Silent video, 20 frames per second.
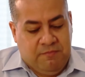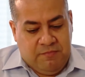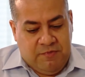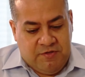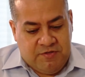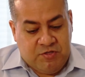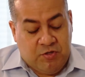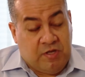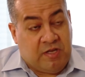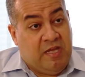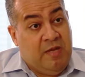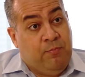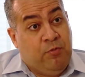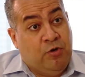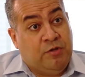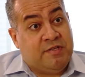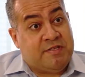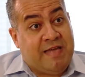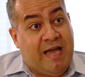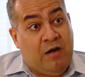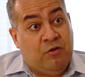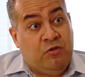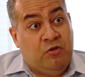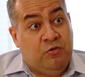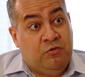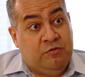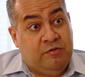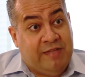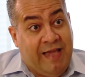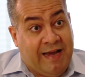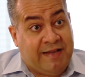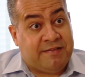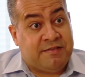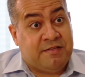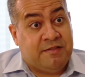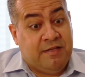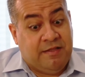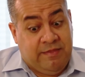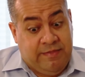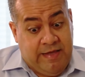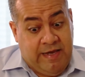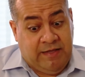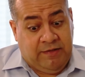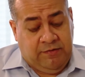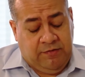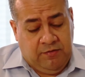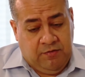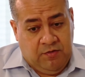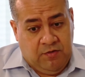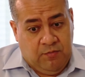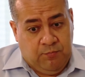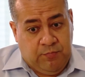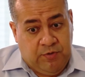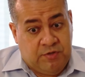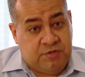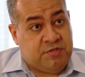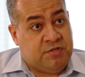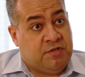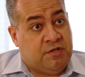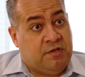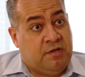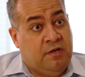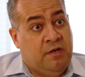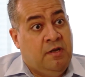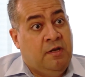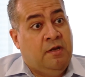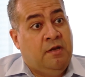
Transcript: So the key point is how do you detect that that person